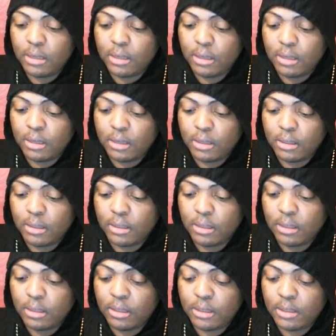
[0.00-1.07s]
Let
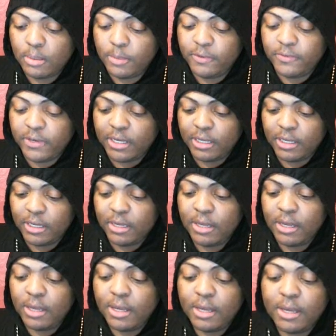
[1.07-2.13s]
me find it.
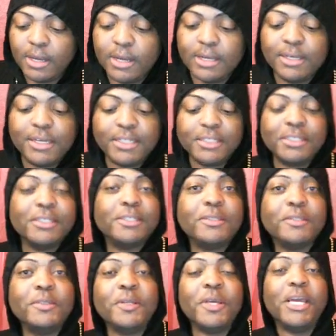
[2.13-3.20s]
This
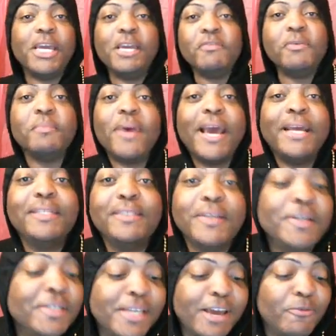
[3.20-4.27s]
is, even back
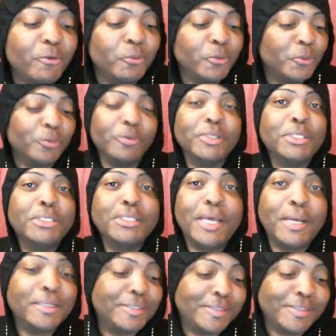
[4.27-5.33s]
then, Kevin was on
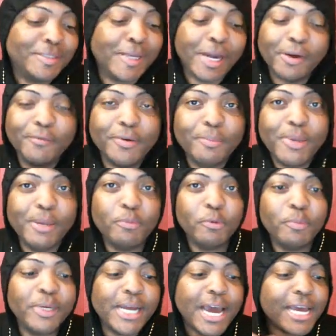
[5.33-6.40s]
set scaring
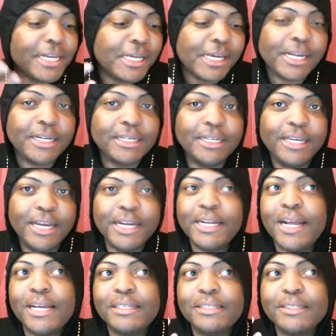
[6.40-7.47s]
people, but I didn't get
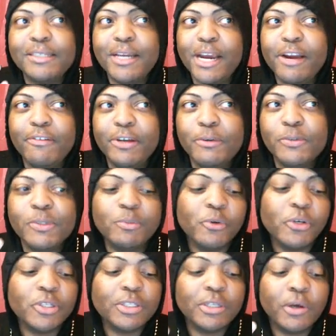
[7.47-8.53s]
it as scary. It was
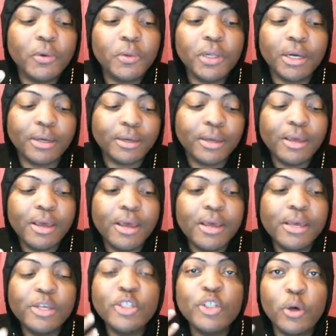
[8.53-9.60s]
more so, look,
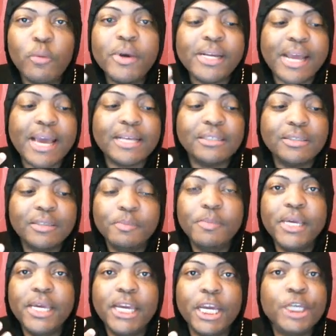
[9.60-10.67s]
someone has to
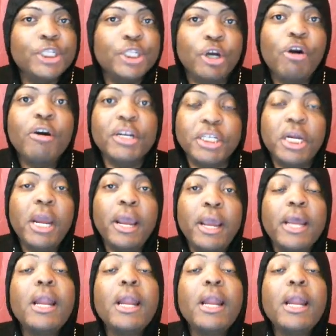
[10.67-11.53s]
be in charge here,